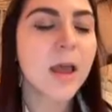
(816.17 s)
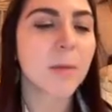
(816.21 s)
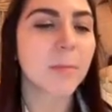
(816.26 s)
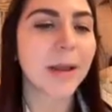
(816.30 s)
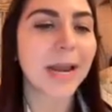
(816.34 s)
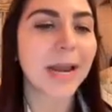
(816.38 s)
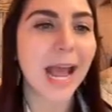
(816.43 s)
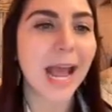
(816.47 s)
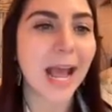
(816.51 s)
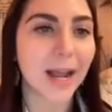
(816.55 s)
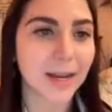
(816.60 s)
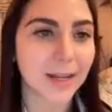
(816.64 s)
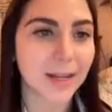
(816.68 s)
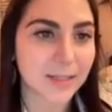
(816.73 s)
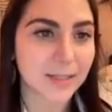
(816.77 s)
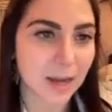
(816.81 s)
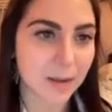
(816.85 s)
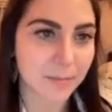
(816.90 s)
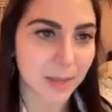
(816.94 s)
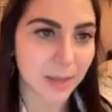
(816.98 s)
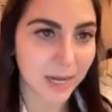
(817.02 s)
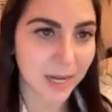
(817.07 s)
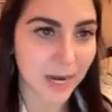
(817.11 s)
but
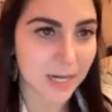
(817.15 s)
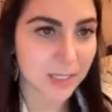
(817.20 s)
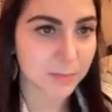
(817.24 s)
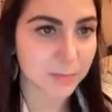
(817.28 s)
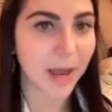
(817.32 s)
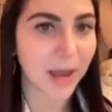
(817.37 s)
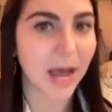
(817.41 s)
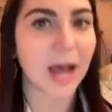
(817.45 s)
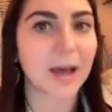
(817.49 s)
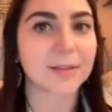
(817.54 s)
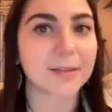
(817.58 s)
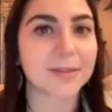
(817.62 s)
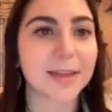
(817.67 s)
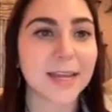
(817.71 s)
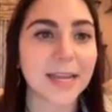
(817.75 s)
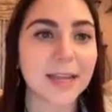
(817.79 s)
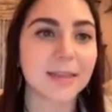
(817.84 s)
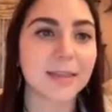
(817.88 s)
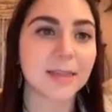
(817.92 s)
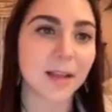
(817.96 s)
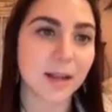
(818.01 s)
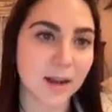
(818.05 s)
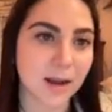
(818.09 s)
anytime they can ask path
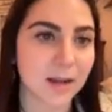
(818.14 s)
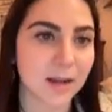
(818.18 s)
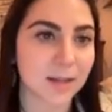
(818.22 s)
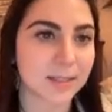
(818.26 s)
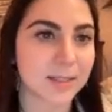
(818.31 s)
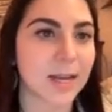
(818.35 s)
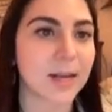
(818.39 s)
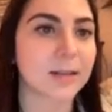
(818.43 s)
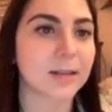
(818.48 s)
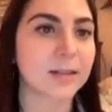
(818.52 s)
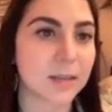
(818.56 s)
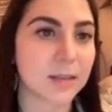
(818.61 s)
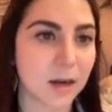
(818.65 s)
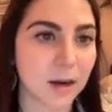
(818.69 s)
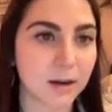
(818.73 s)
in the context